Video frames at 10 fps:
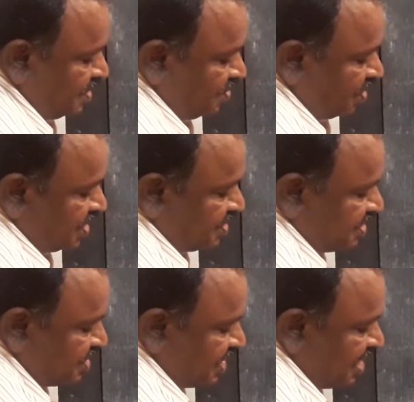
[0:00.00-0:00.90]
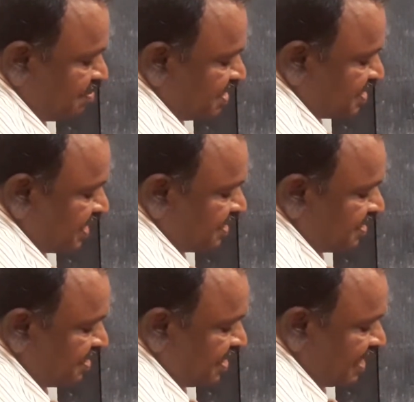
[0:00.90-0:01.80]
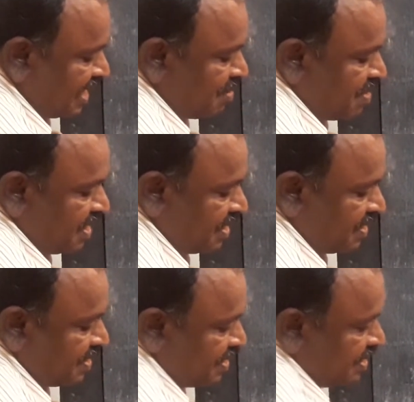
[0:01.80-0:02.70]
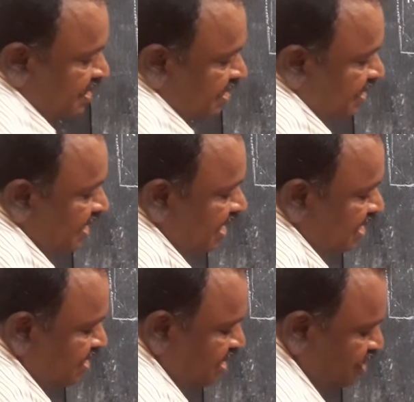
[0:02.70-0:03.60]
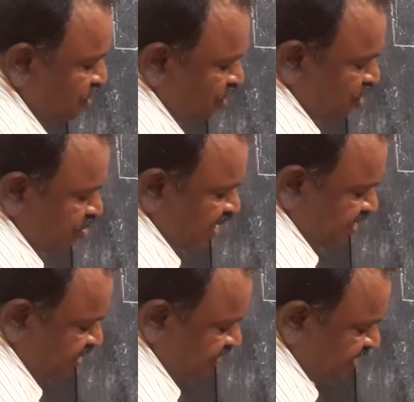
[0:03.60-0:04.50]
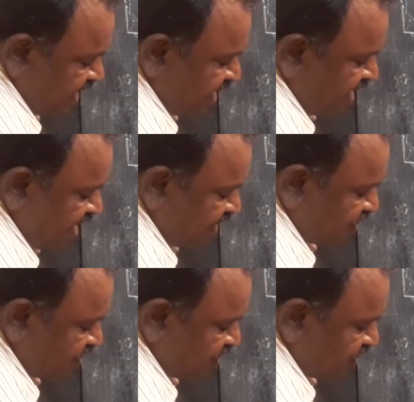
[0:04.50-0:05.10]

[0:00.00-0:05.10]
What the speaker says: What is this LB sin theta? LB, L in length into breadth is area.